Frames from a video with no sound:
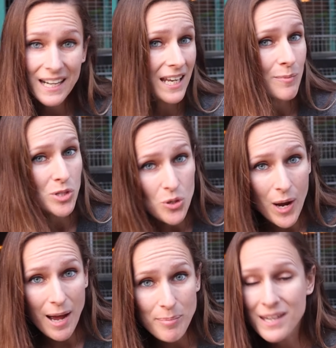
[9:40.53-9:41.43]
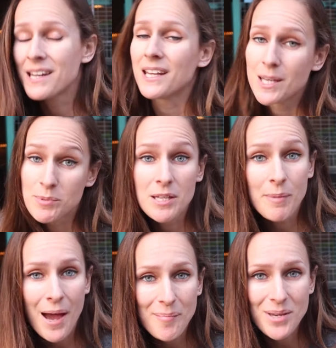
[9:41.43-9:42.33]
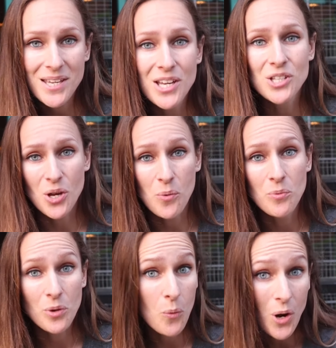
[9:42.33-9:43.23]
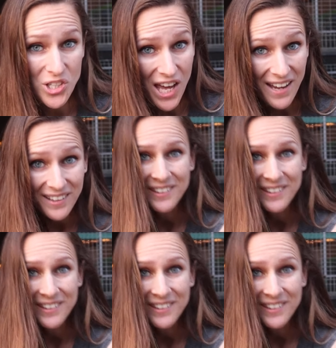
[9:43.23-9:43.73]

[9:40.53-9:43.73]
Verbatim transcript: and it keeps you happy and it keeps them happy. So go watch that.